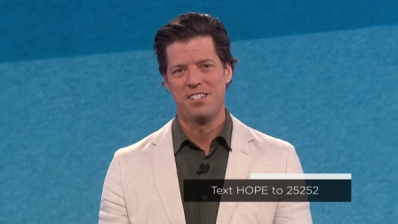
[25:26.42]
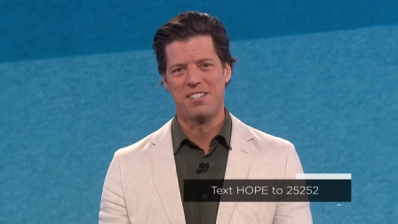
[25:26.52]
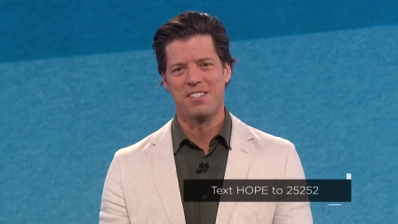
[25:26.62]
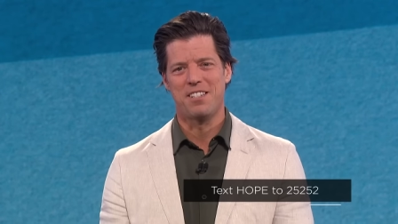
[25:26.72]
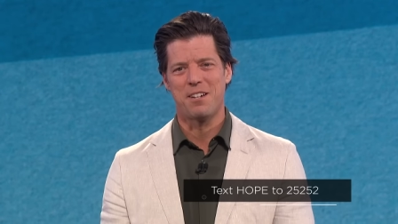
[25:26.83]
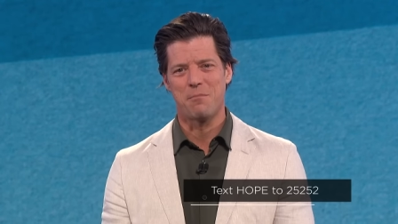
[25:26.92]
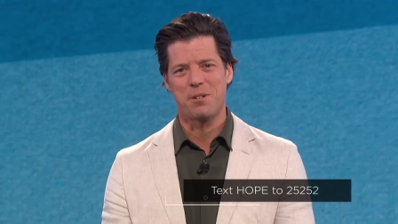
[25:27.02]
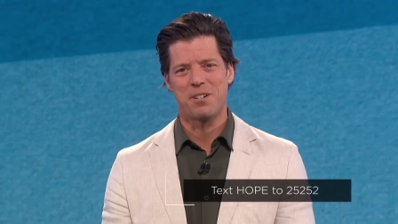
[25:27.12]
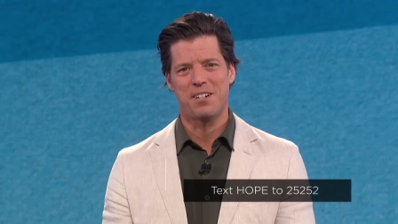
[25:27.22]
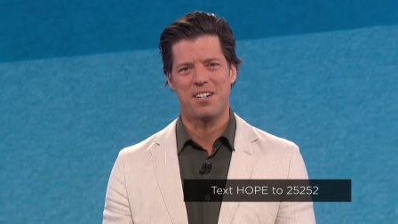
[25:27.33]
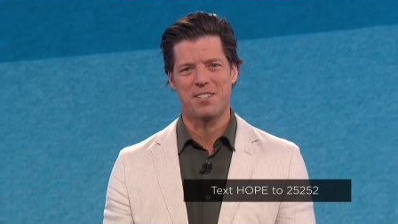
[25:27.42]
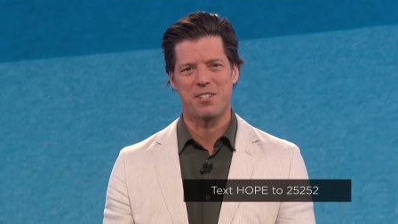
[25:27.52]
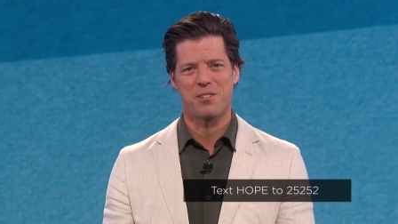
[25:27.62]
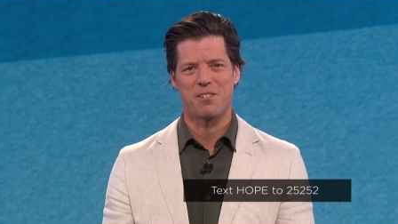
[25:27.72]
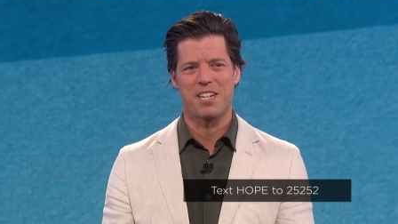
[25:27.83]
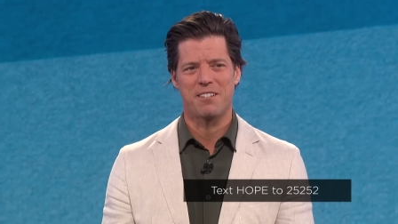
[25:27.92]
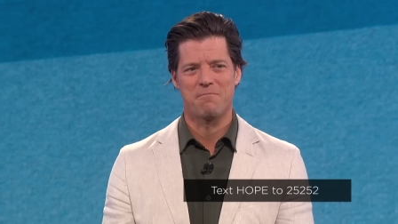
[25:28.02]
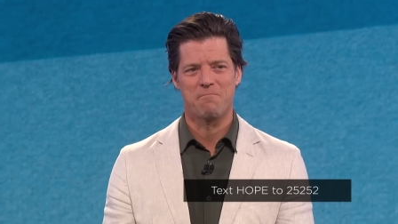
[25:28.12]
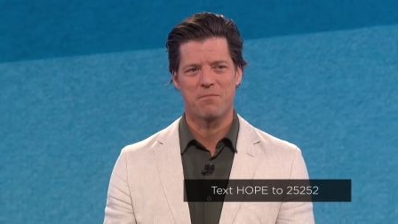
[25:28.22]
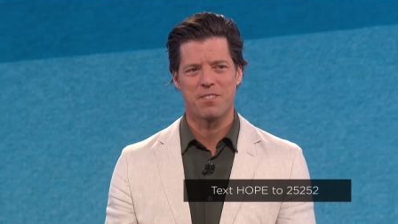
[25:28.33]
to the number on the screen.
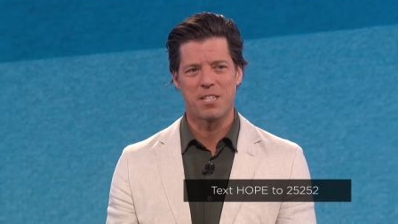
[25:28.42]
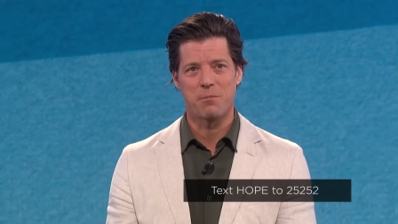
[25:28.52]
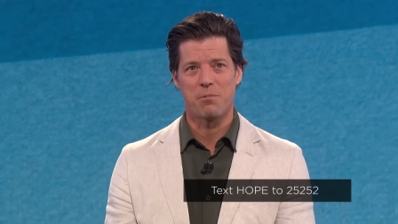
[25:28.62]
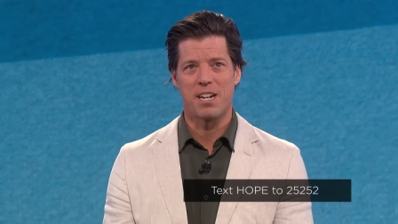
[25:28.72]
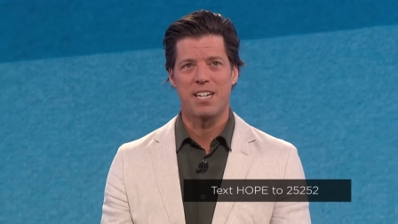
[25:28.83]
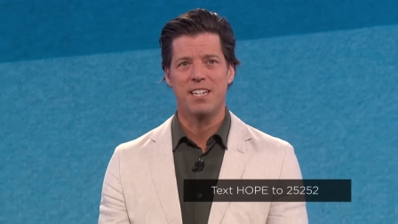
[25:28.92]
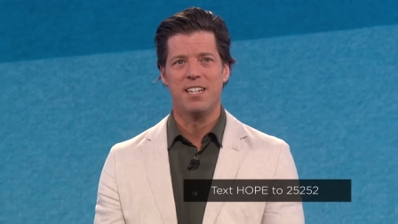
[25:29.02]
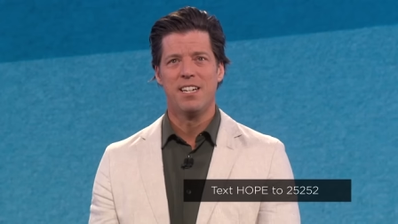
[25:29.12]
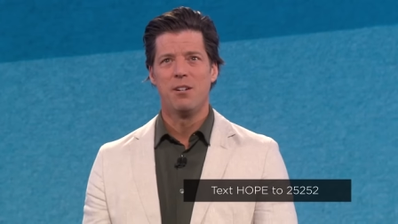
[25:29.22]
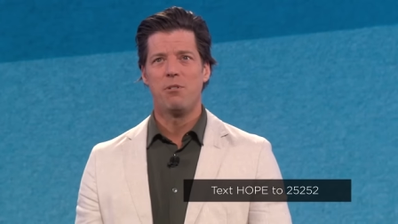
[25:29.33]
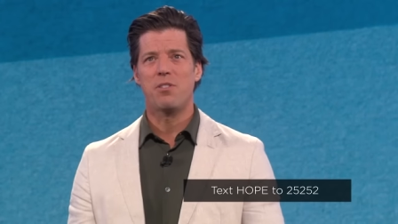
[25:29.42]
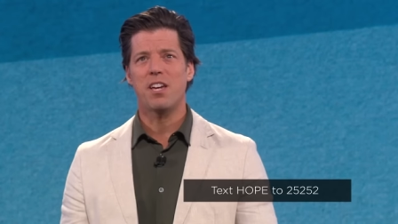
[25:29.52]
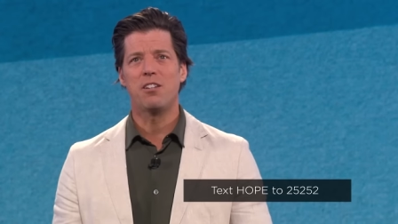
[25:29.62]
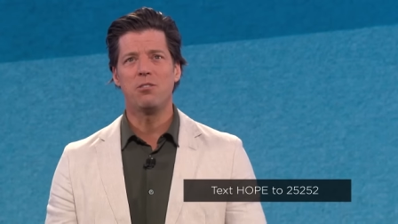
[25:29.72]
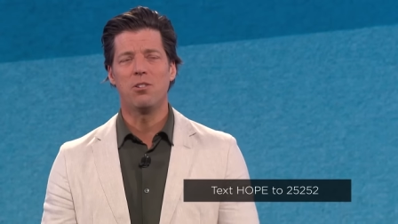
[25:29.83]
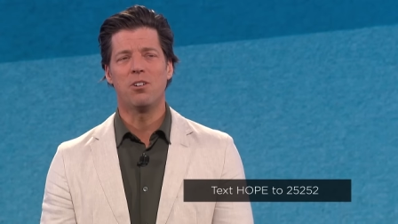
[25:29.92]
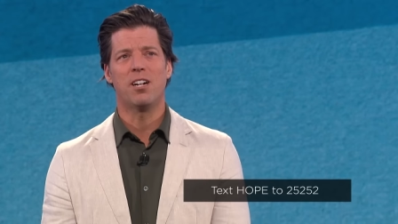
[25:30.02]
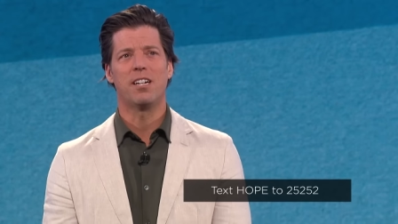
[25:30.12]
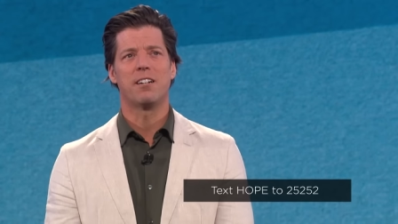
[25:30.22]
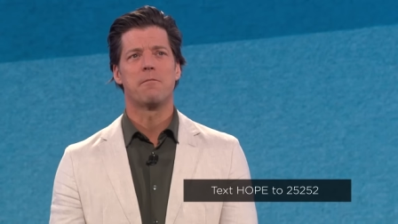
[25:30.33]
Let's pray. We thank you,
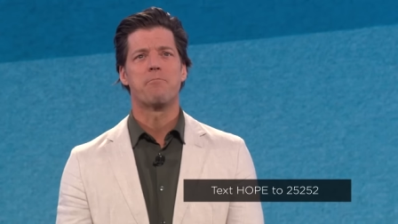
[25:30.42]
Lord,